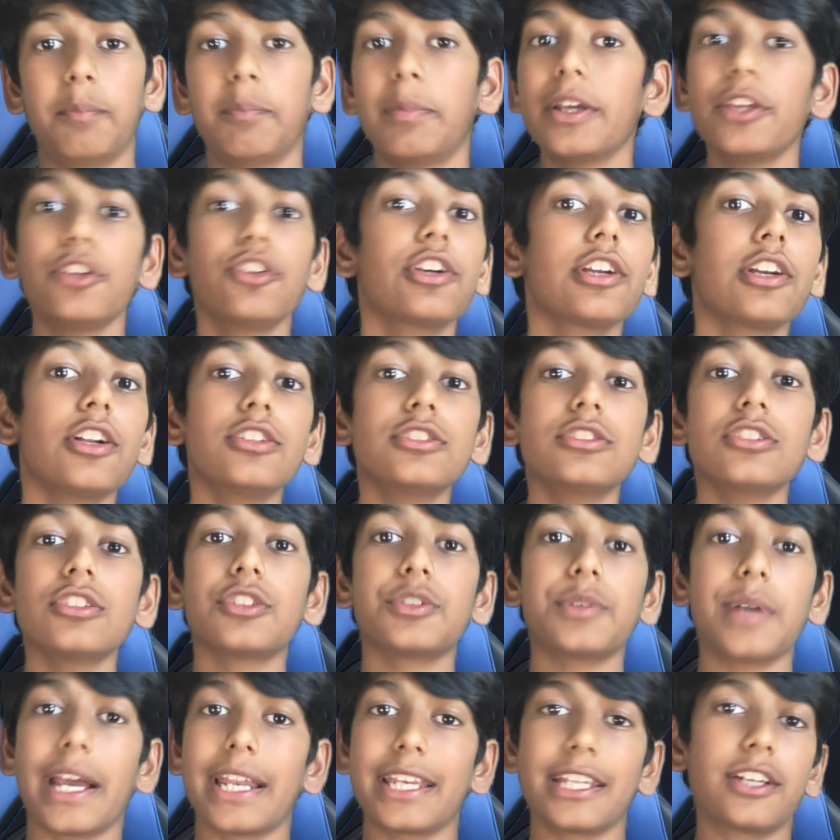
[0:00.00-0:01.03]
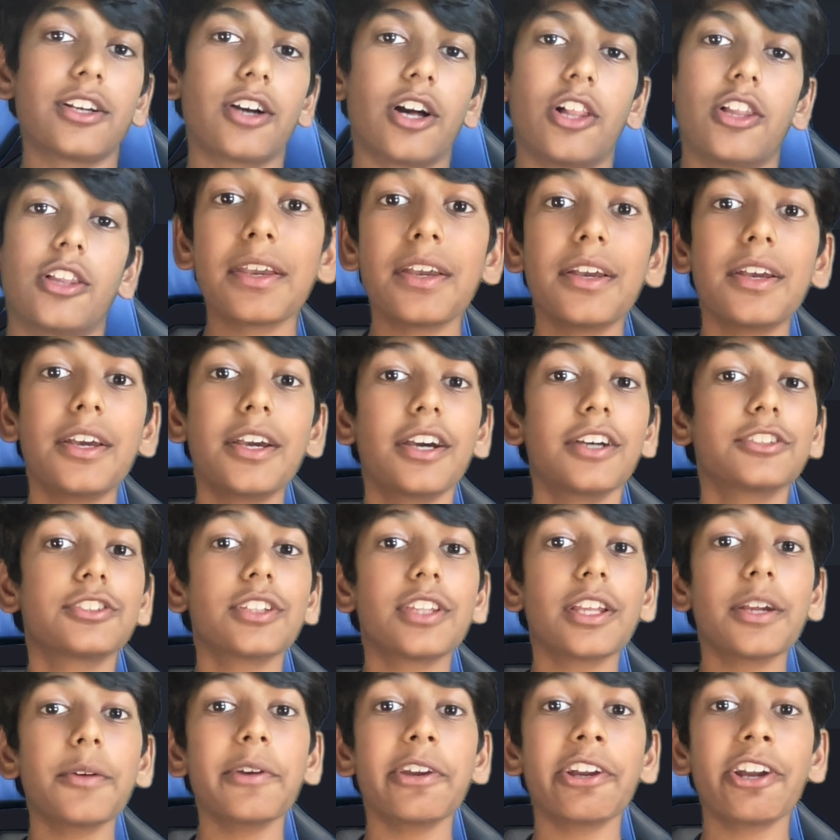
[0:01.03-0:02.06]
But you can also do any column. So
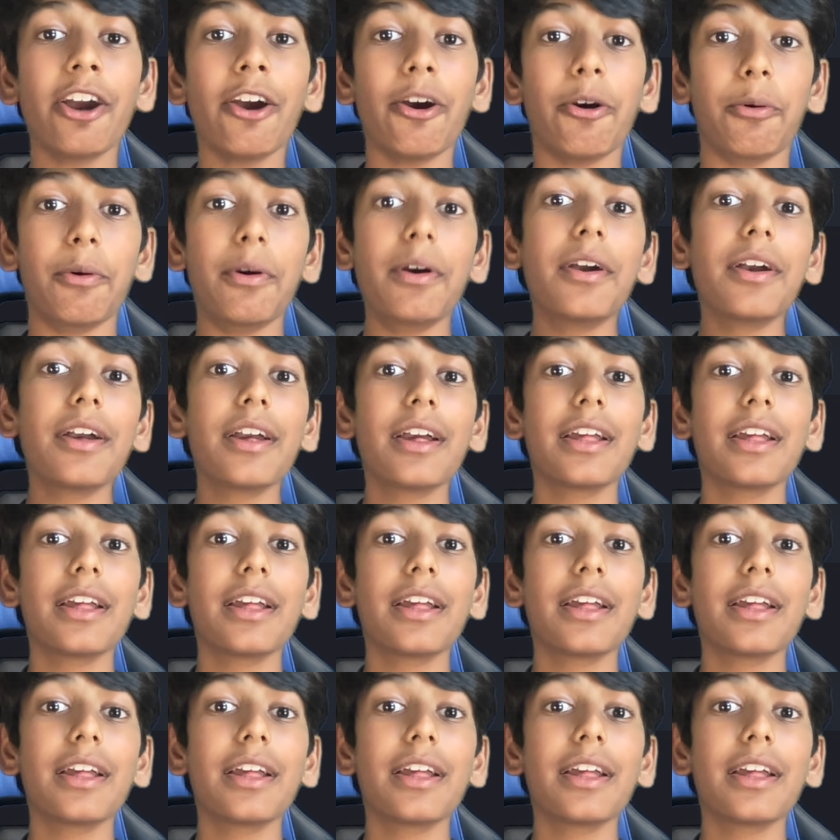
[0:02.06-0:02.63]
there we go.